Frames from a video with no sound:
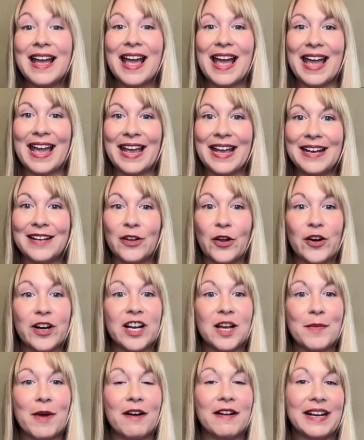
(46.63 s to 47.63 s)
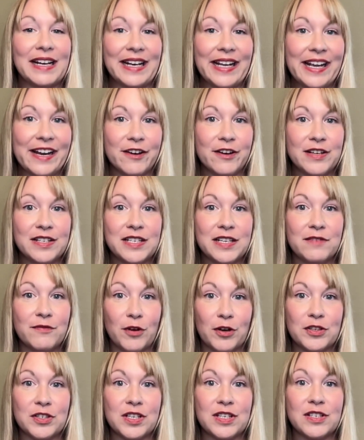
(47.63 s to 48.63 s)
and learning about inherited
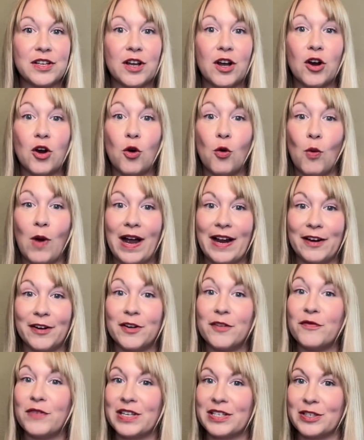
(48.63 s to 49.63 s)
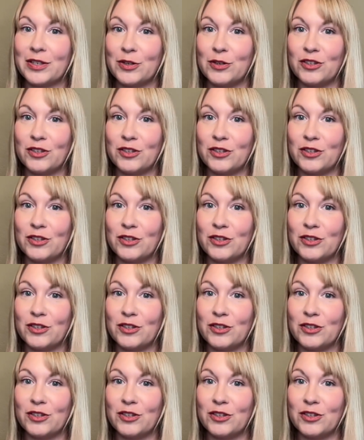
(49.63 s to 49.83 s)
versus acquired physical